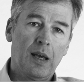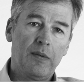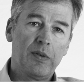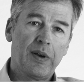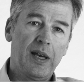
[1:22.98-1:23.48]

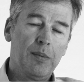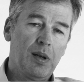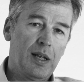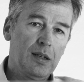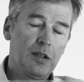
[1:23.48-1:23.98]
and we were able
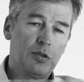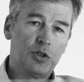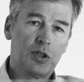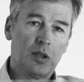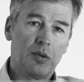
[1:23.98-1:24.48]
lately to
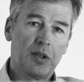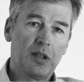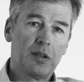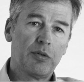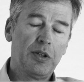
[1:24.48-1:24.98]
show that
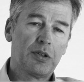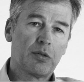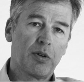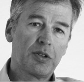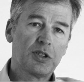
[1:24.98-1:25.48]
increased
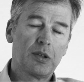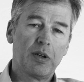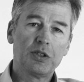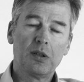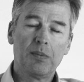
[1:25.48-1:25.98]
ROS
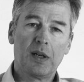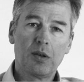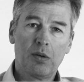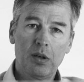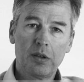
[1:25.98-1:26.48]
generation in
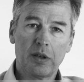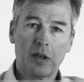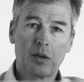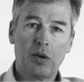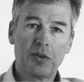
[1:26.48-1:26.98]

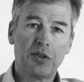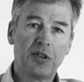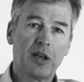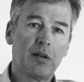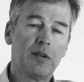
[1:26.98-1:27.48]
mitochondria causes
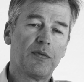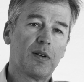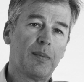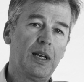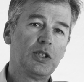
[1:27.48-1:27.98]
sterile
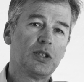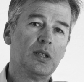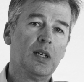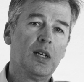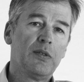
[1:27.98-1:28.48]

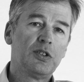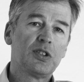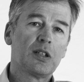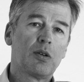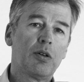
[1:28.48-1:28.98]
inflammation, which
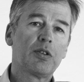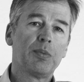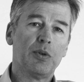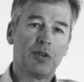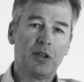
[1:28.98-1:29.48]
then
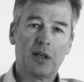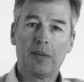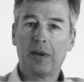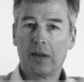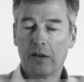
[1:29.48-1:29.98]
contributes to
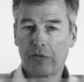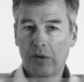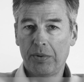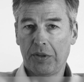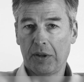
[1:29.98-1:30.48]
diabetic
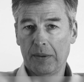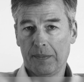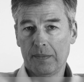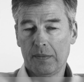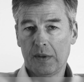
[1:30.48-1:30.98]
nephropathy.
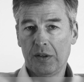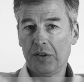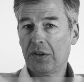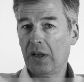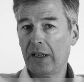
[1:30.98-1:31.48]

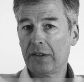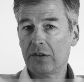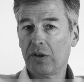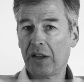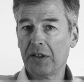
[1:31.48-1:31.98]
This led
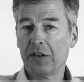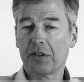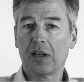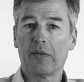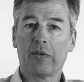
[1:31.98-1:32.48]
to other
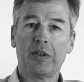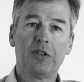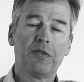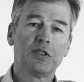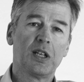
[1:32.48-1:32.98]

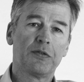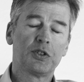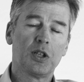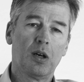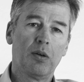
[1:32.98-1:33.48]
discoveries which have
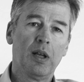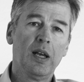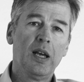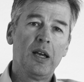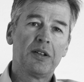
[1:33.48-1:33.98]
shown
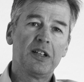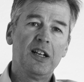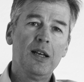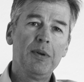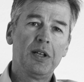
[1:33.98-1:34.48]
that
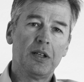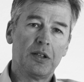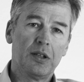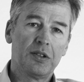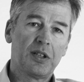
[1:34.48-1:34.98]

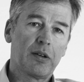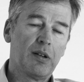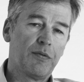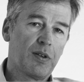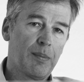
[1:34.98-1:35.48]
inhibiting sterile
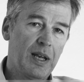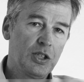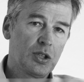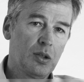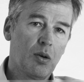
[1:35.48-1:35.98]

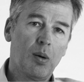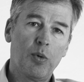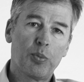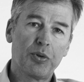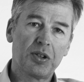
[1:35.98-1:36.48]
inflammation, or
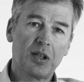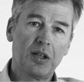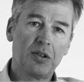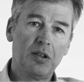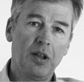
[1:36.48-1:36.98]
more
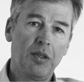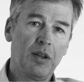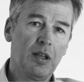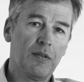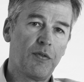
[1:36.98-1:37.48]
precisely
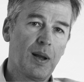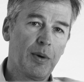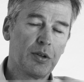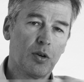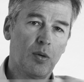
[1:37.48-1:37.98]
the
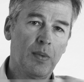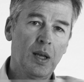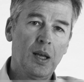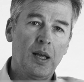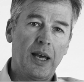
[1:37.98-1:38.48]
inflammasome,
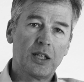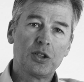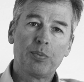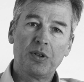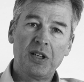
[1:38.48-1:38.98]

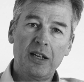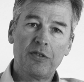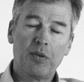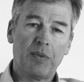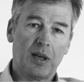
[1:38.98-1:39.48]
actually protects
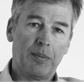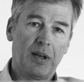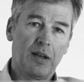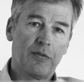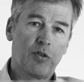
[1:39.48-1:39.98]
from
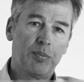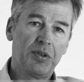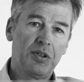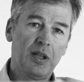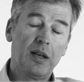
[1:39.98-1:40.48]
diabetic
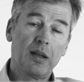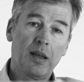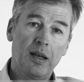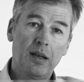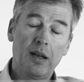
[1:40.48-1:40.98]
nephropathy, and
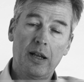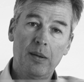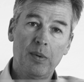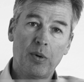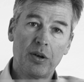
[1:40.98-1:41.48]
again in
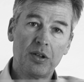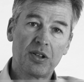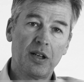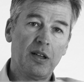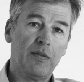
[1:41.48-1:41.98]
animal models
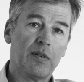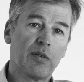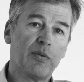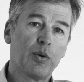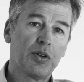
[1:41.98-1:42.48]
can even
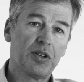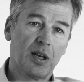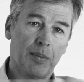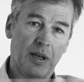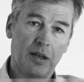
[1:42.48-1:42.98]
reverse
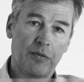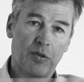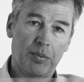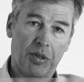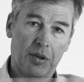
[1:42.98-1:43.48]
diabetic
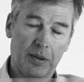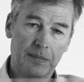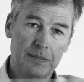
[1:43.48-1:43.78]
nephropathy.